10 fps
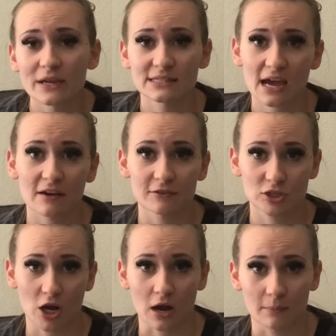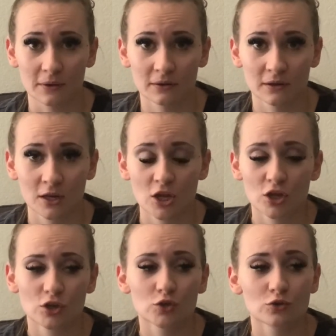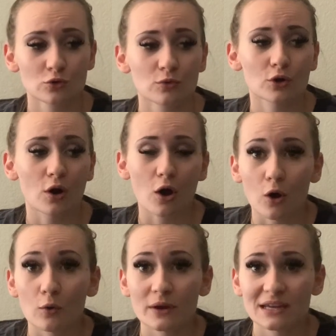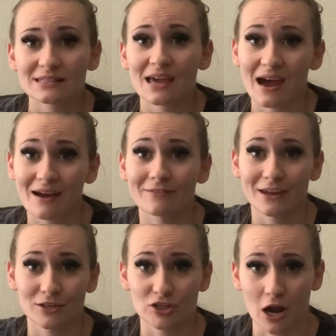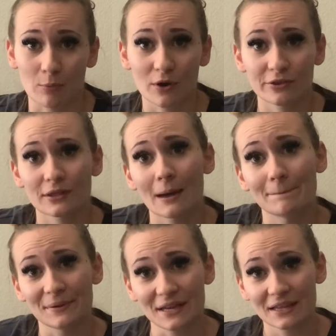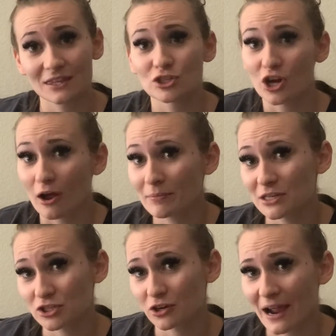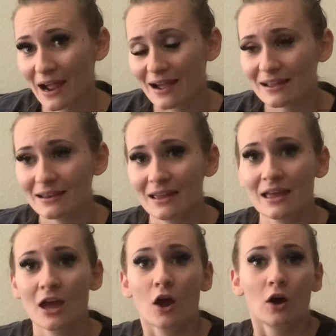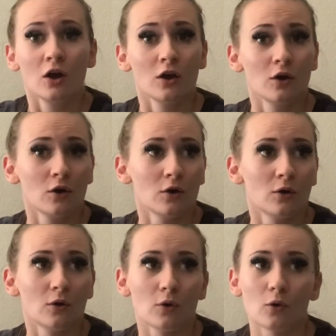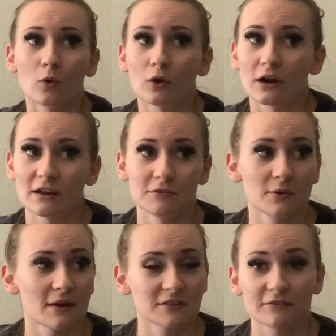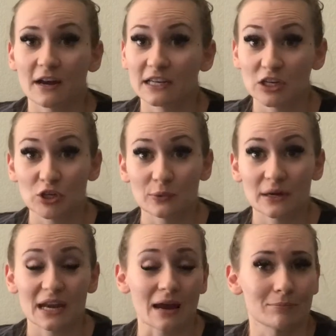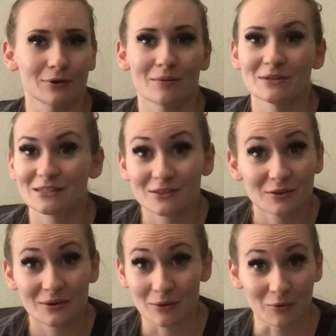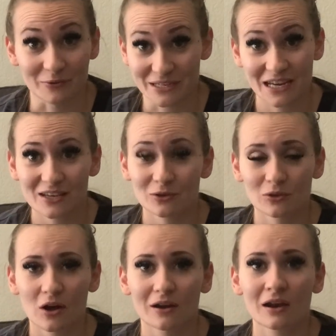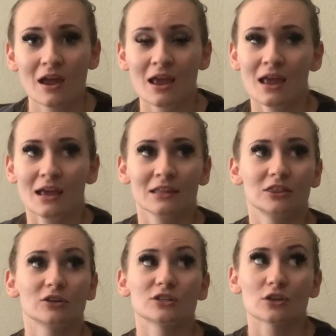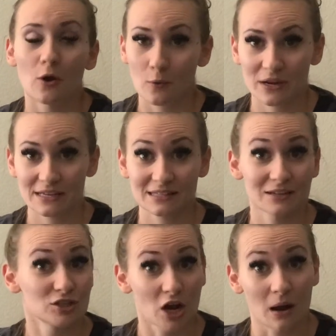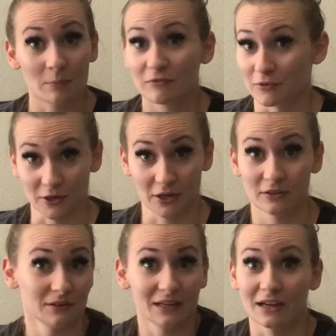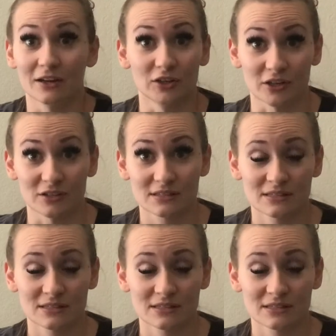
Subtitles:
have a job. You will always have a job, whether that be the job that you're at, or if you have to find a new one, I promise you it won't take you long. There's always a job for a nurse.